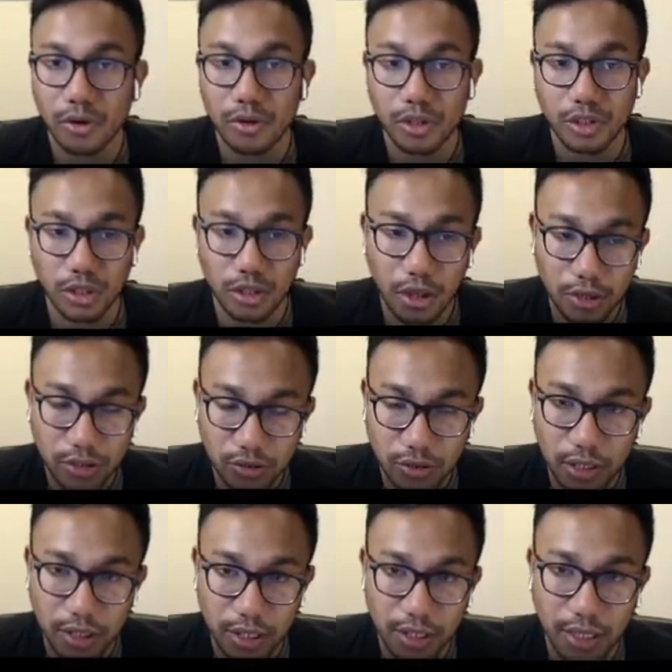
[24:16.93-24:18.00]
There's a lot of
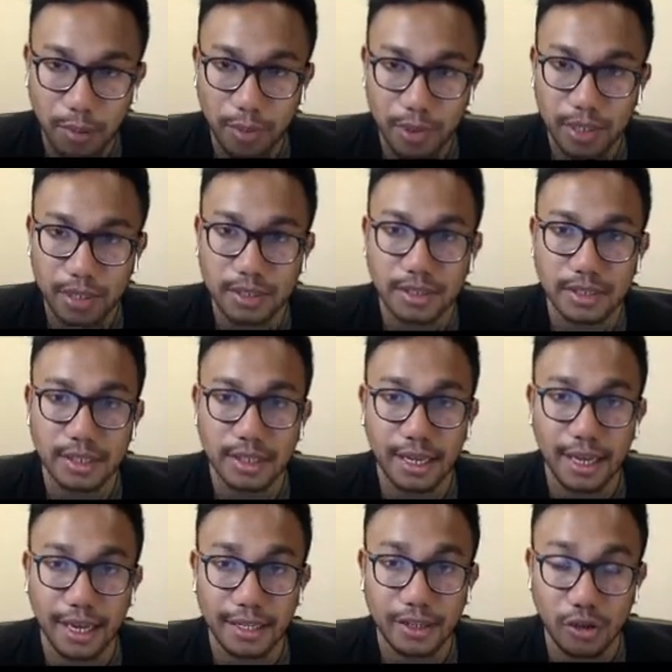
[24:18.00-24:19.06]
struggling companies,
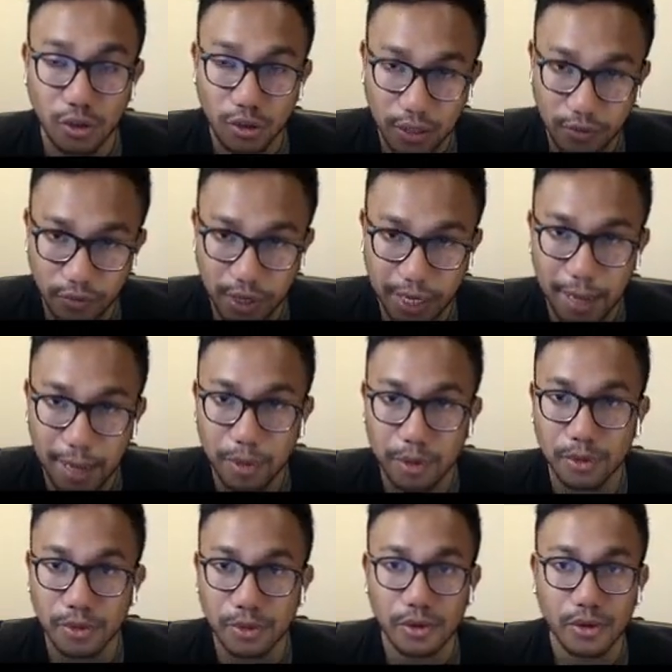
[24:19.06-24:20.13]
and they're looking for
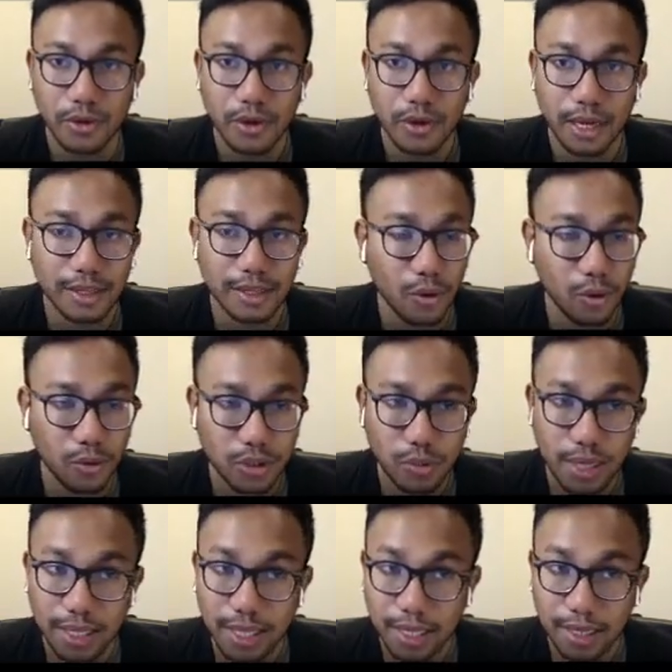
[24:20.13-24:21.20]
capital. And the only
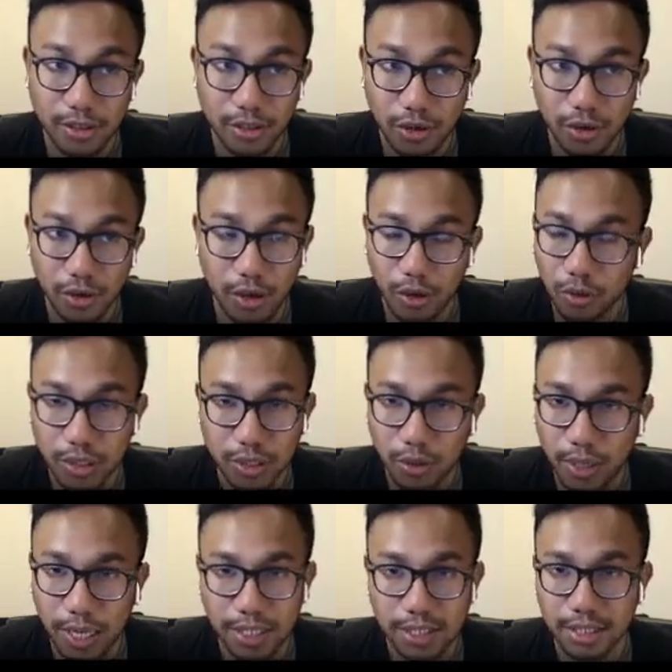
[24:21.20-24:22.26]
way they could turn, only
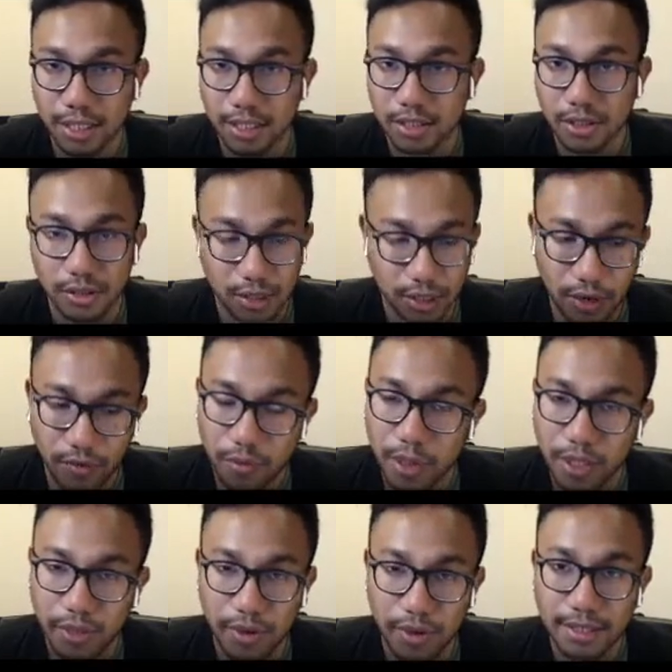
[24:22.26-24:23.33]
location they could turn, the
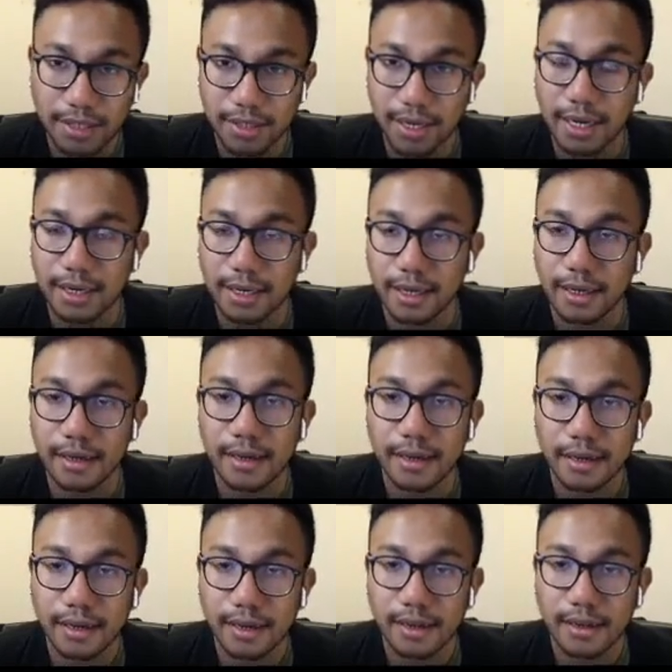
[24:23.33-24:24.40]
government grants are ending.
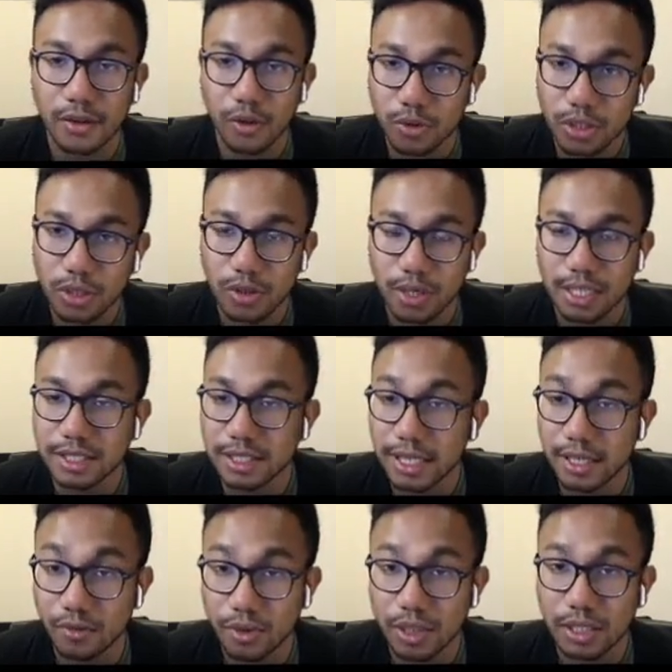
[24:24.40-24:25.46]
The only location they
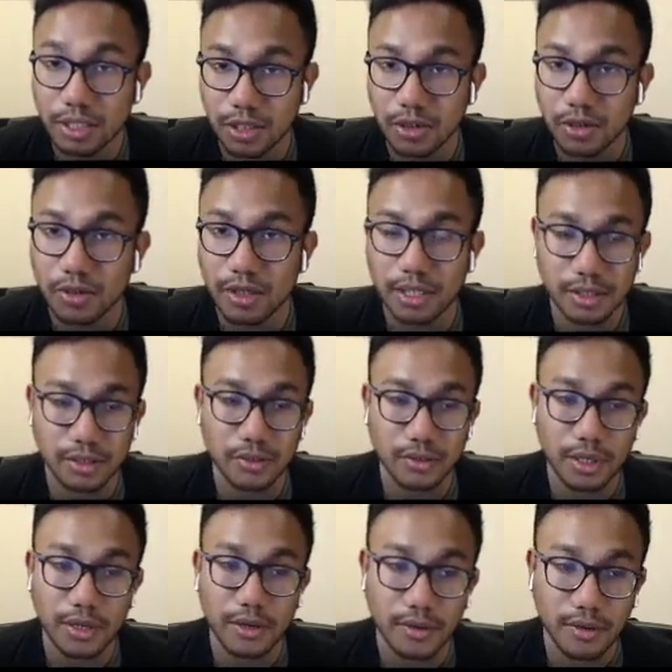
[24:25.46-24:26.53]
could really turn is to
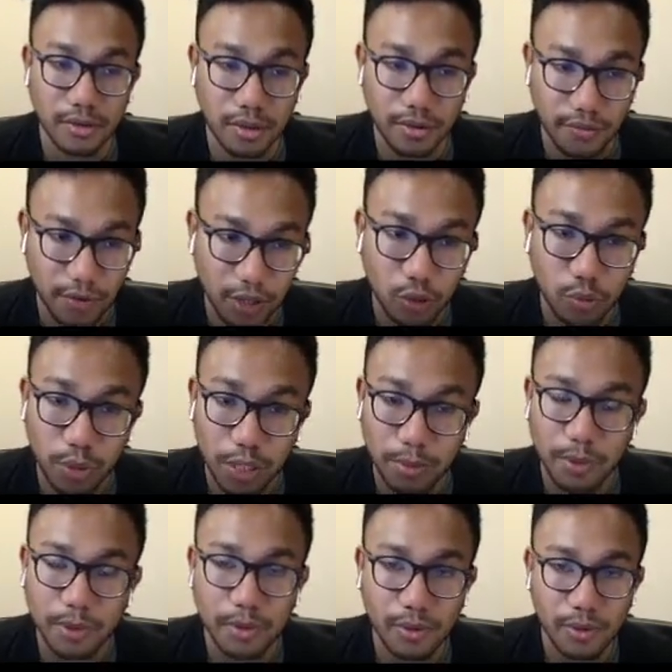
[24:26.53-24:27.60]
their fellow
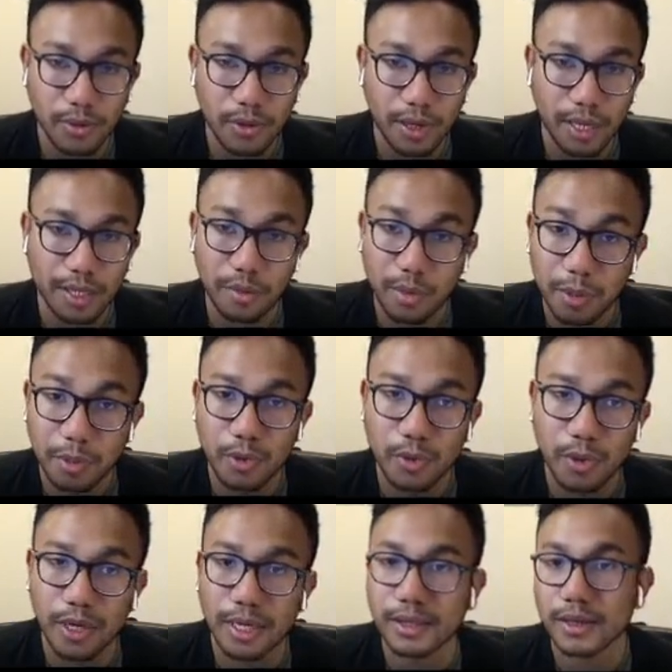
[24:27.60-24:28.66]
people and the people who
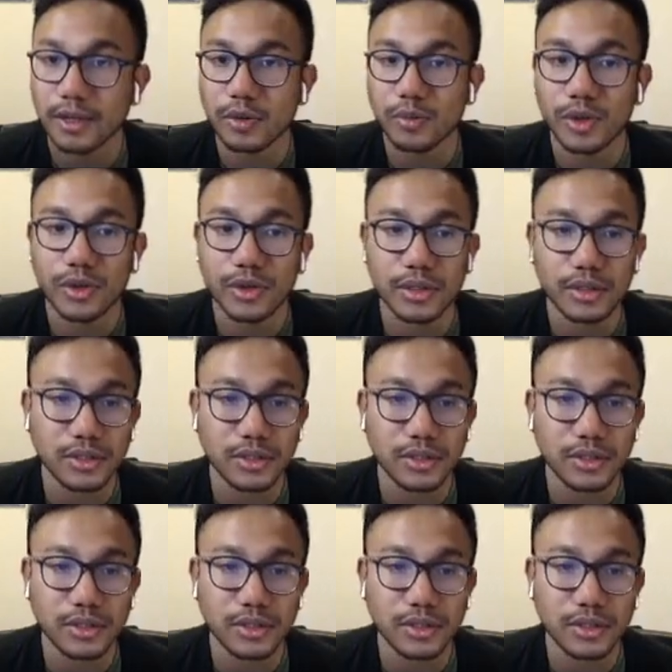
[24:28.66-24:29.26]
are in their community.